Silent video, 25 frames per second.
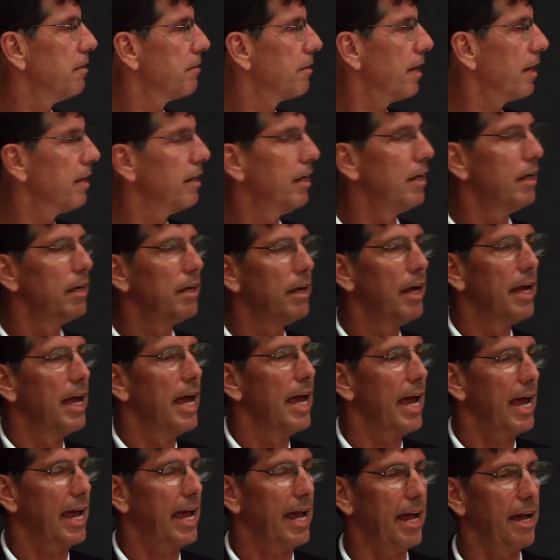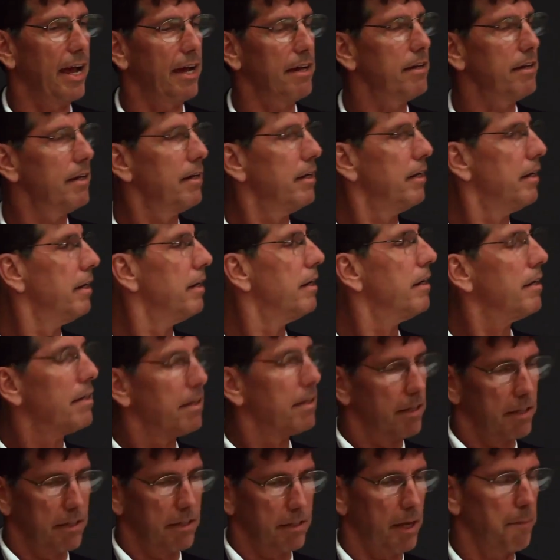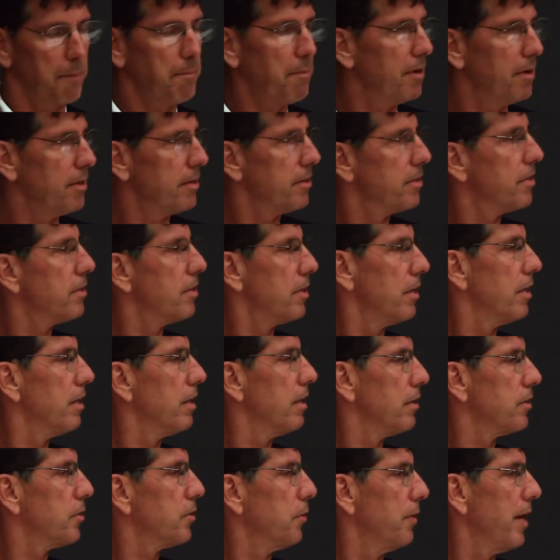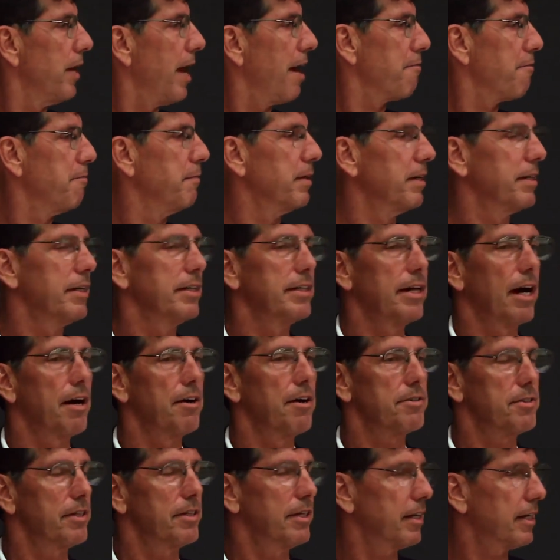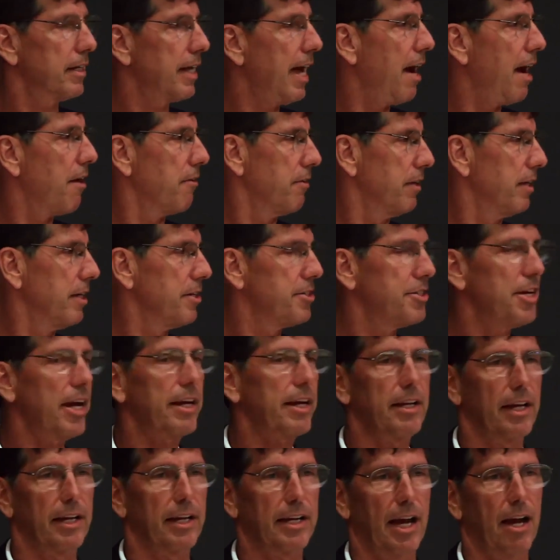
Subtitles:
Okay. And they put $2.5 million in an account, in a checking